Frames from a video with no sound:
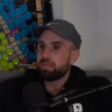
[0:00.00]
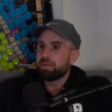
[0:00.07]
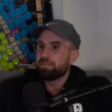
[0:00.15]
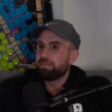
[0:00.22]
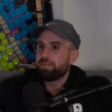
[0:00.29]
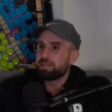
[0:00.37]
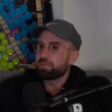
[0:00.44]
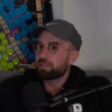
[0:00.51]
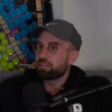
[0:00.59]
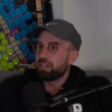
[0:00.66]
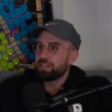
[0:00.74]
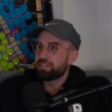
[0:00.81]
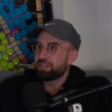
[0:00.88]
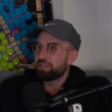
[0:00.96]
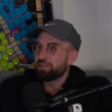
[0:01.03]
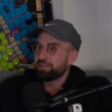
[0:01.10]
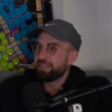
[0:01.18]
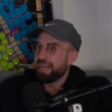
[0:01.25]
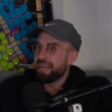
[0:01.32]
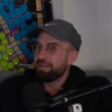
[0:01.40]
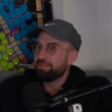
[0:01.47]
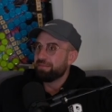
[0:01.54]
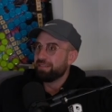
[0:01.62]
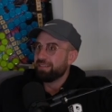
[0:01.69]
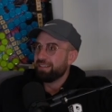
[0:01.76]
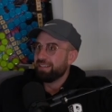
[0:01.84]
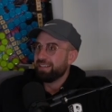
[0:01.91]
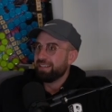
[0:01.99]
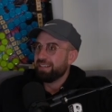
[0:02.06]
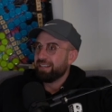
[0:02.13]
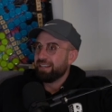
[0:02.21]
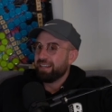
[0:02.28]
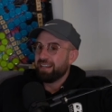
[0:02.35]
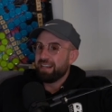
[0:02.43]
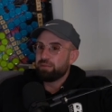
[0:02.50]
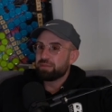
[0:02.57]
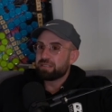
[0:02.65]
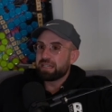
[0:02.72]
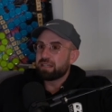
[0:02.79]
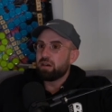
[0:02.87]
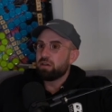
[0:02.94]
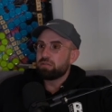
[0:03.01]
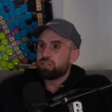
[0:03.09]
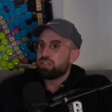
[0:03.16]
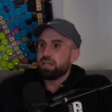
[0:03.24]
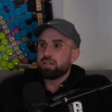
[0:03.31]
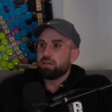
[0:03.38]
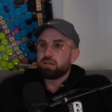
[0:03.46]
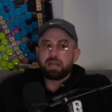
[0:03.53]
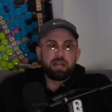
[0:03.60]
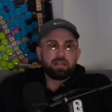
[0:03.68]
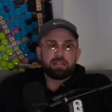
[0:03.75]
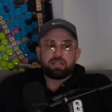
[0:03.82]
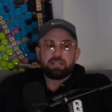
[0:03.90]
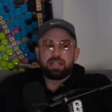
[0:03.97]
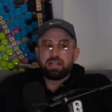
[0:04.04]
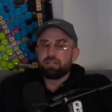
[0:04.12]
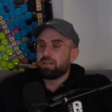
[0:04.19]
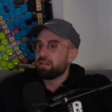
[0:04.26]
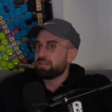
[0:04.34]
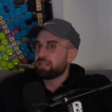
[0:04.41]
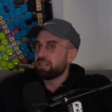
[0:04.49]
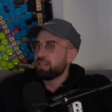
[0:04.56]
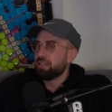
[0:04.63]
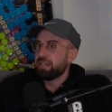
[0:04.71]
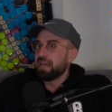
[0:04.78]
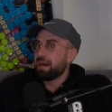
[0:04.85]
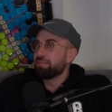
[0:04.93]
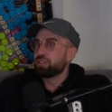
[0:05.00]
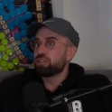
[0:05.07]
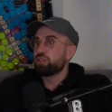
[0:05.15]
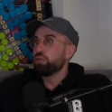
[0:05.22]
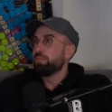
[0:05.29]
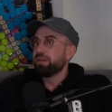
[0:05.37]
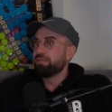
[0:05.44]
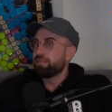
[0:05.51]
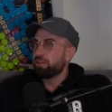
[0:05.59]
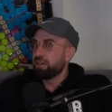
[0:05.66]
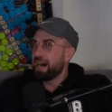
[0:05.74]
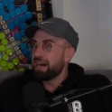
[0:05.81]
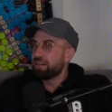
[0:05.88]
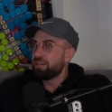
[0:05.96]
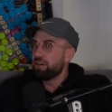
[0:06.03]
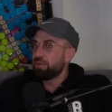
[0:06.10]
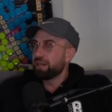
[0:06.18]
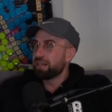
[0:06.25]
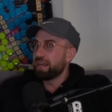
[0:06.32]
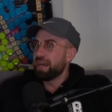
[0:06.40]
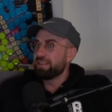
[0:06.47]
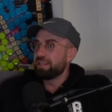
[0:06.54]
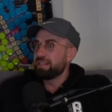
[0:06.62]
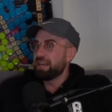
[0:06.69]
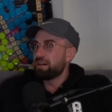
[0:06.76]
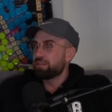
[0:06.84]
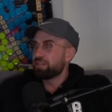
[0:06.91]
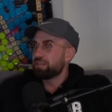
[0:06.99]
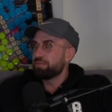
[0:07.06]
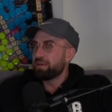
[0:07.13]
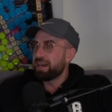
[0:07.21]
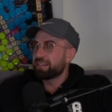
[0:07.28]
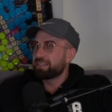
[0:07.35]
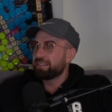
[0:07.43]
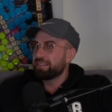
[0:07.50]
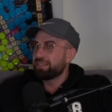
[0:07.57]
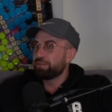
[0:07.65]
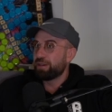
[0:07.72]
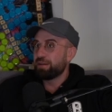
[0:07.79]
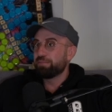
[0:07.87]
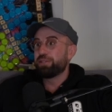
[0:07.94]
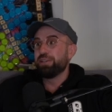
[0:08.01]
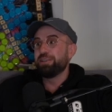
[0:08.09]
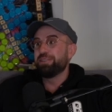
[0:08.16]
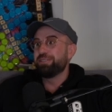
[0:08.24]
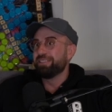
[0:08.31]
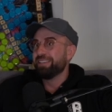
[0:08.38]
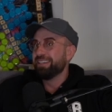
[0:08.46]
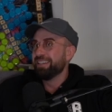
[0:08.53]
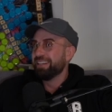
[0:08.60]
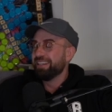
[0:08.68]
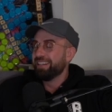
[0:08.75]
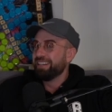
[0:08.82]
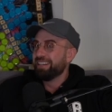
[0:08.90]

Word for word: about. I mean, Facebook changed their whole name. Yeah it was like, oh shit, okay, this is here all of a sudden, and I'm stupid for not knowing. Yeah. And then now we're just back to yeah. web two. I think